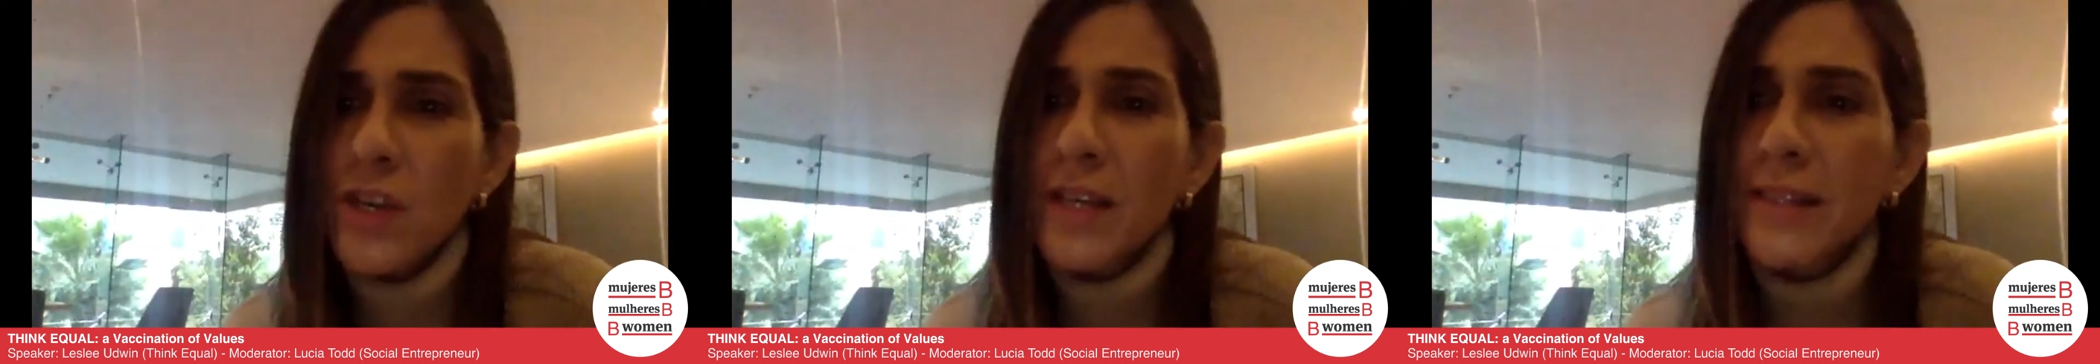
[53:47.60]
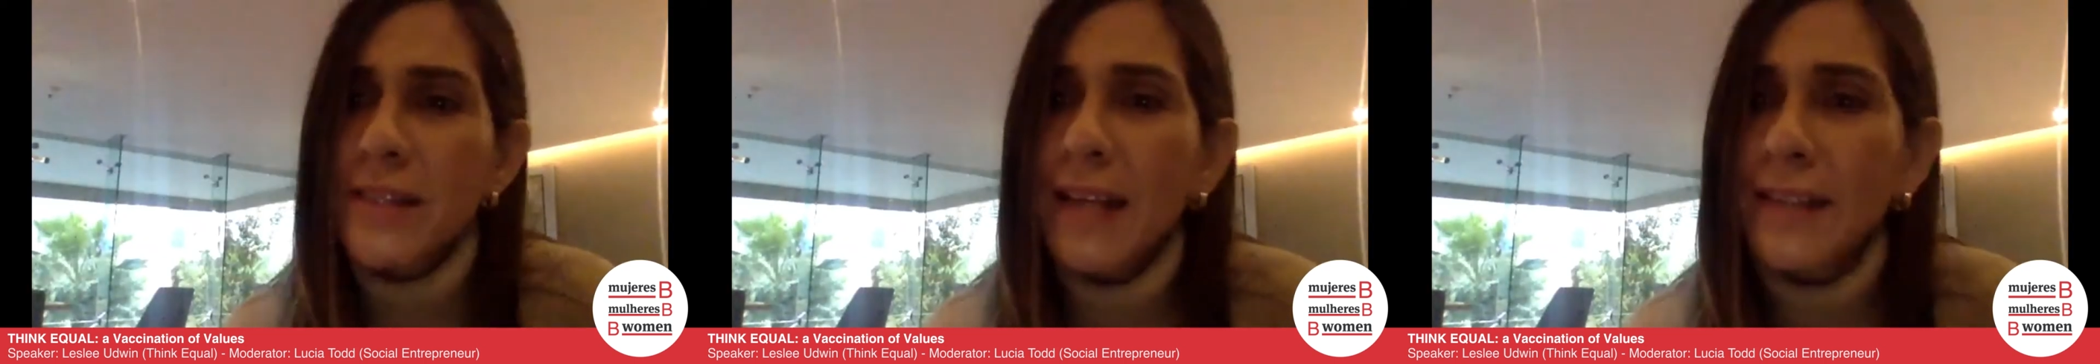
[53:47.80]

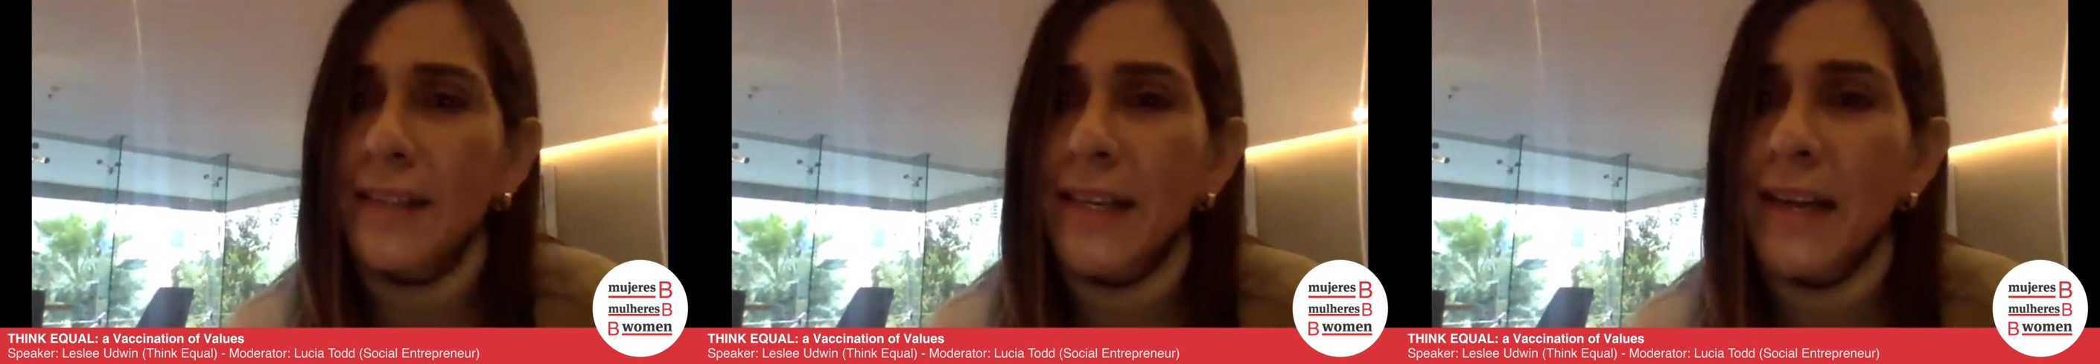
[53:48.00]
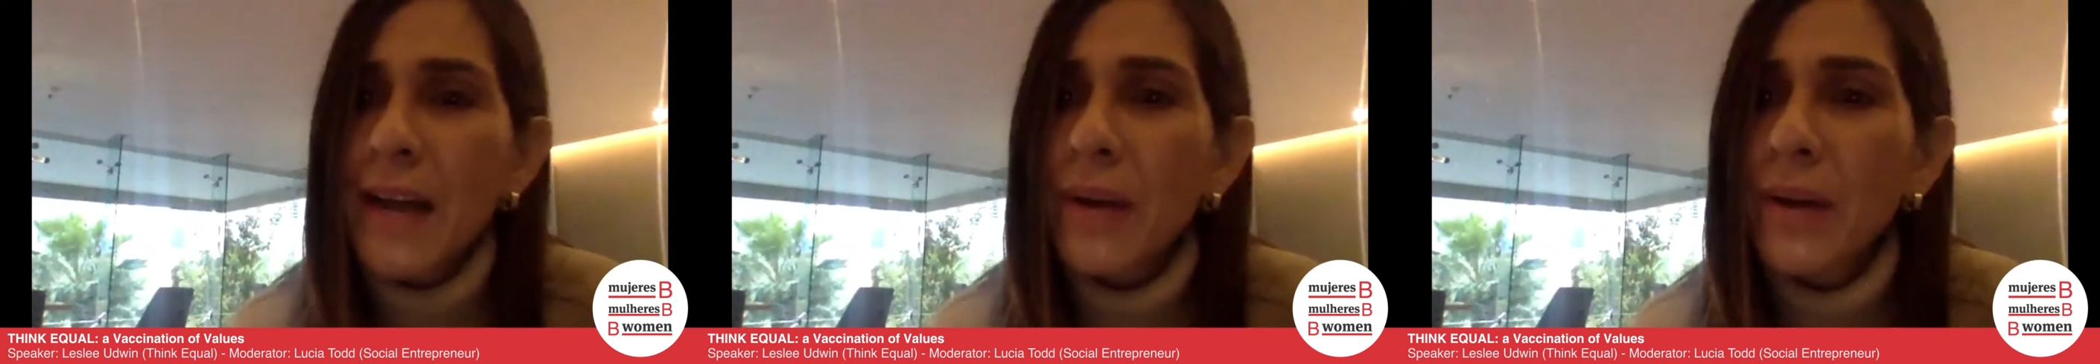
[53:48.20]
is
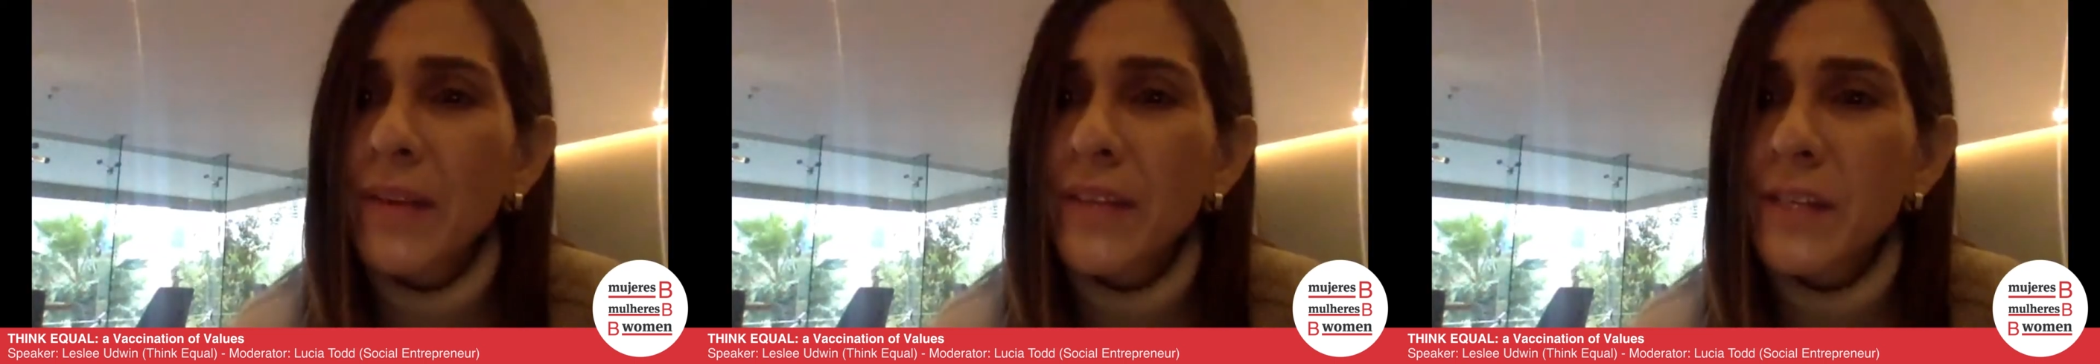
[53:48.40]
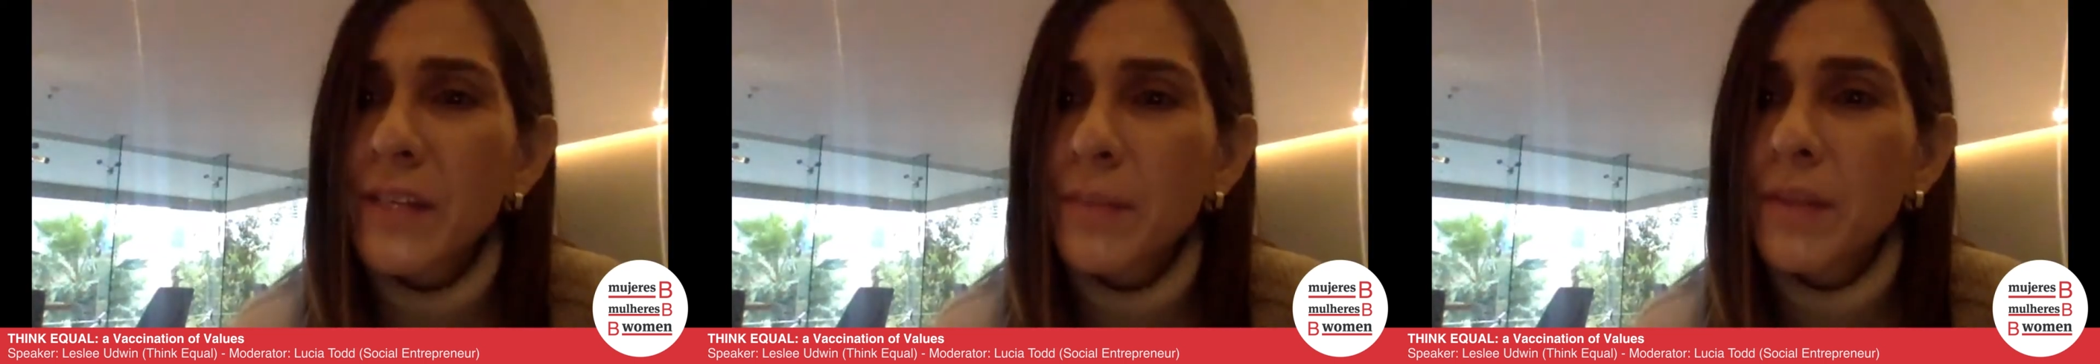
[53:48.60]
asking, how can
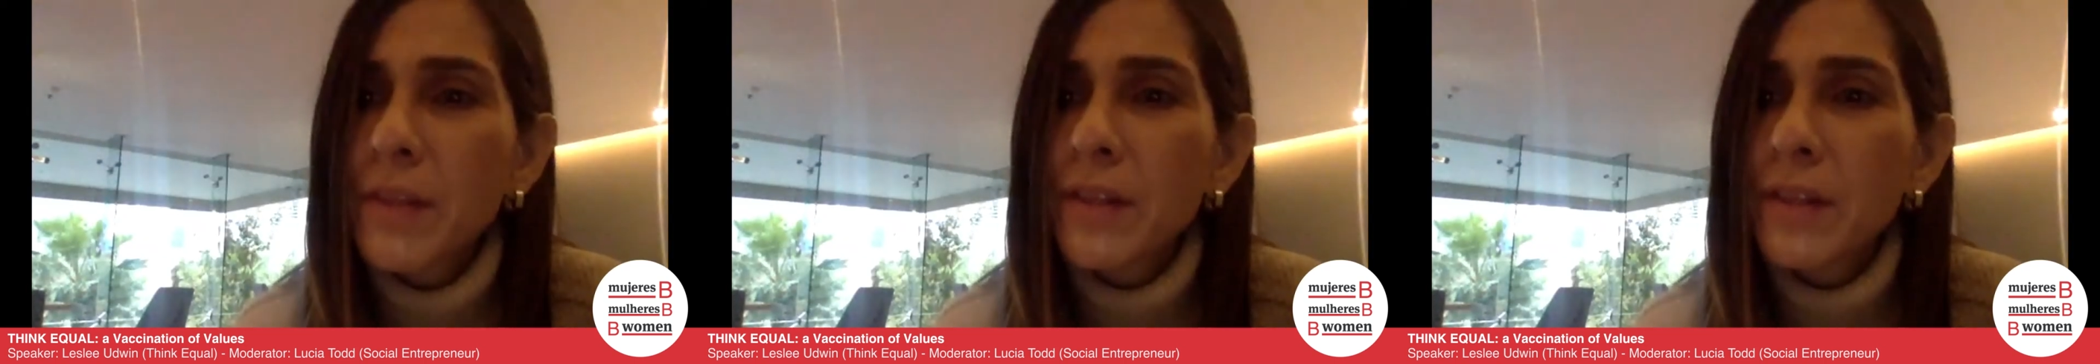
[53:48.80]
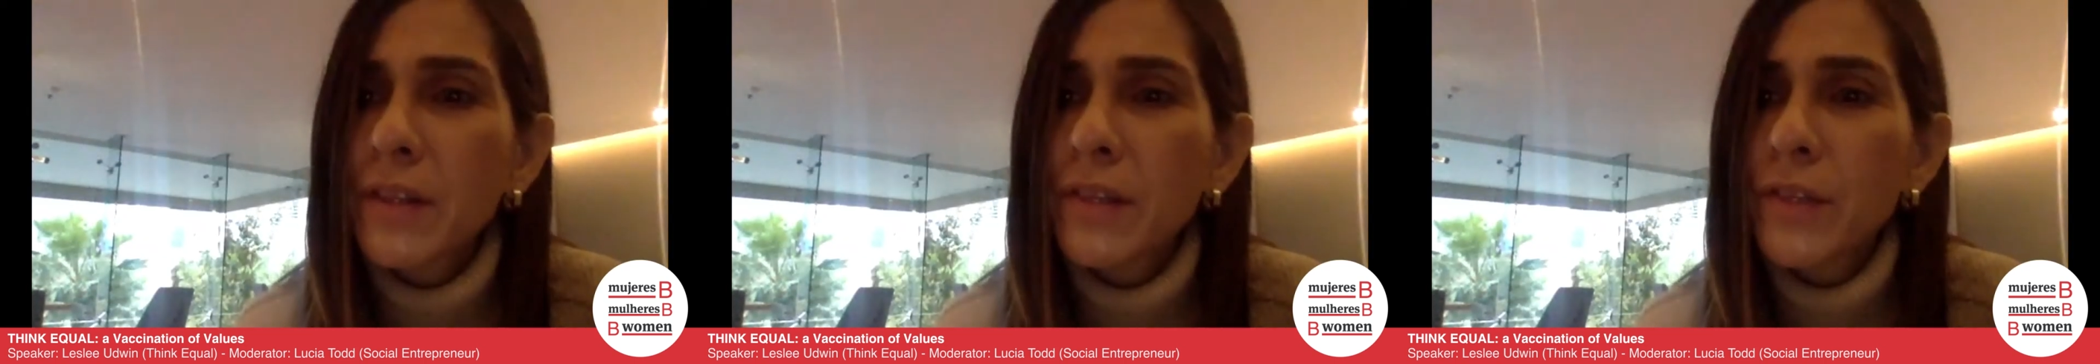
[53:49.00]
this be
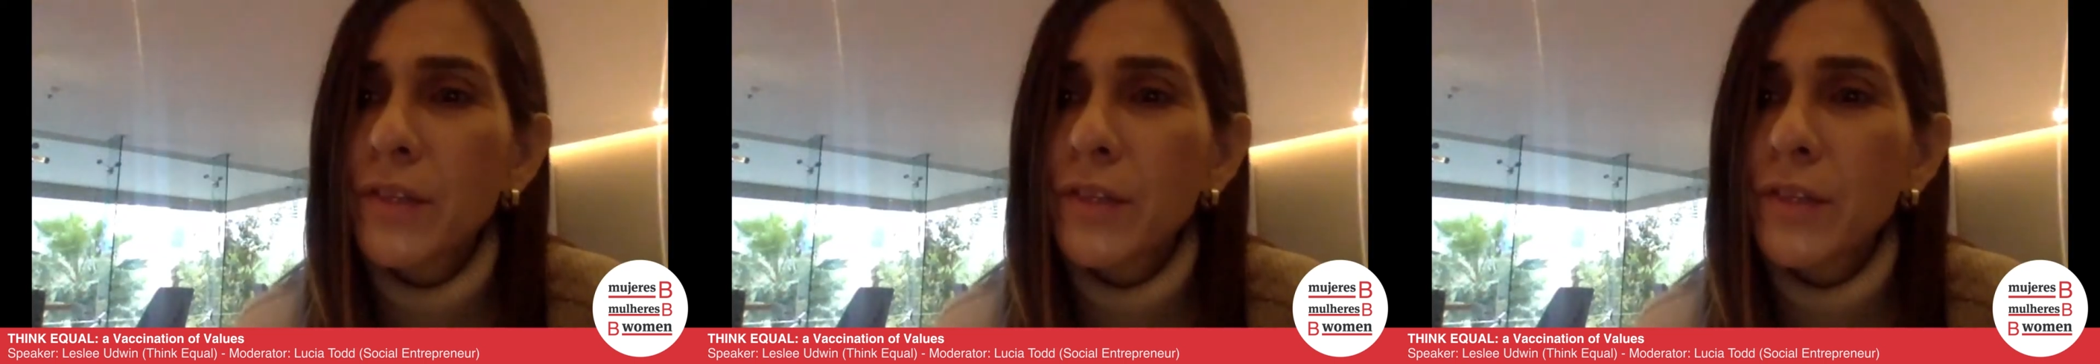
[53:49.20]
delivered